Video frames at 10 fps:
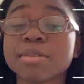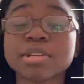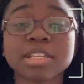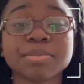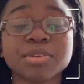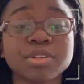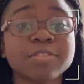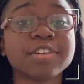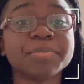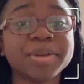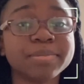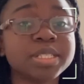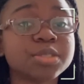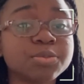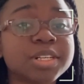we're going to be going over
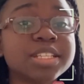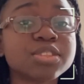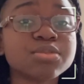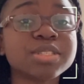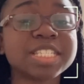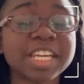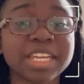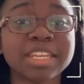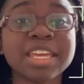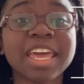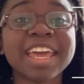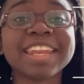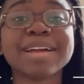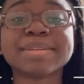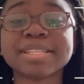amendments 1 through 10
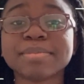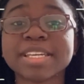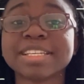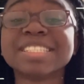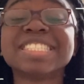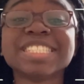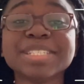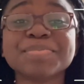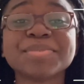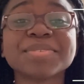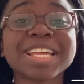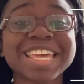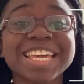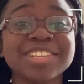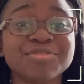and I'm going to make it simple
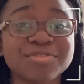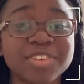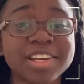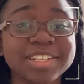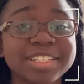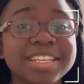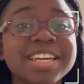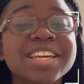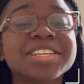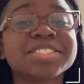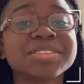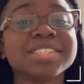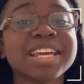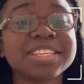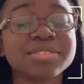and fun so
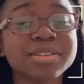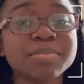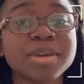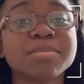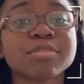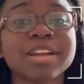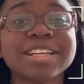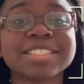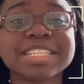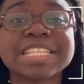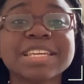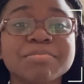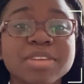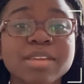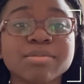that you can memorize it
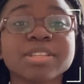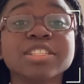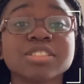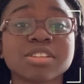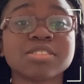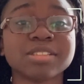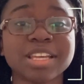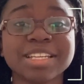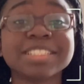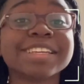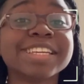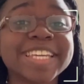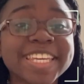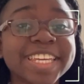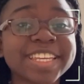and be able to internalize it
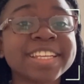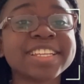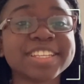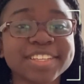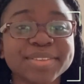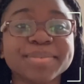in you.